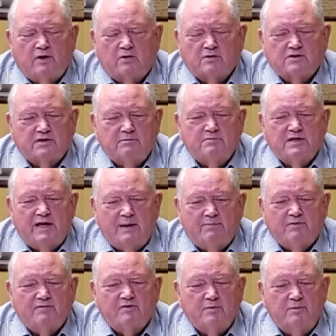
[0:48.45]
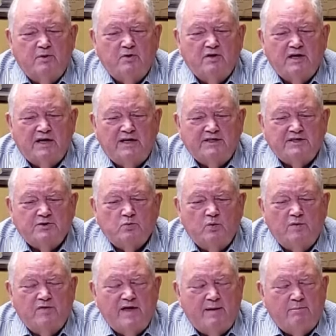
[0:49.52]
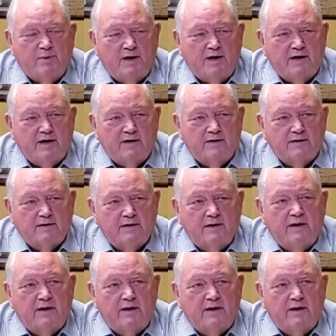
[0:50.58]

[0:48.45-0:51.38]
or some type of communication with that parent